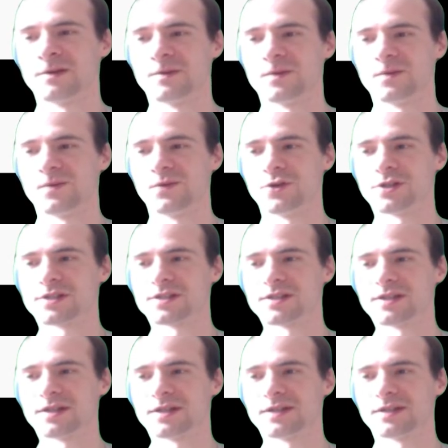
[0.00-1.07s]
Worst
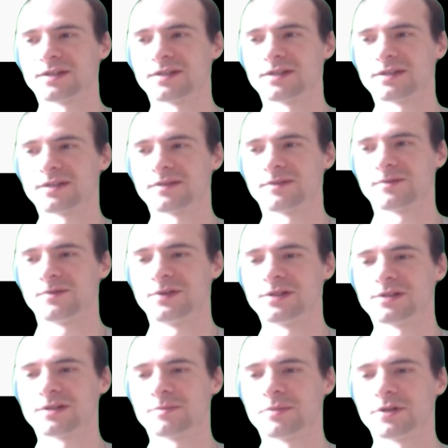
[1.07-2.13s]
hand
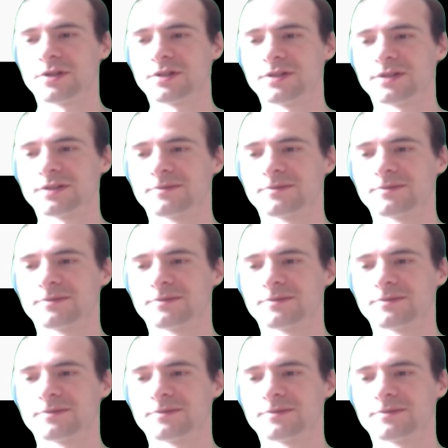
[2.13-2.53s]
wins the pot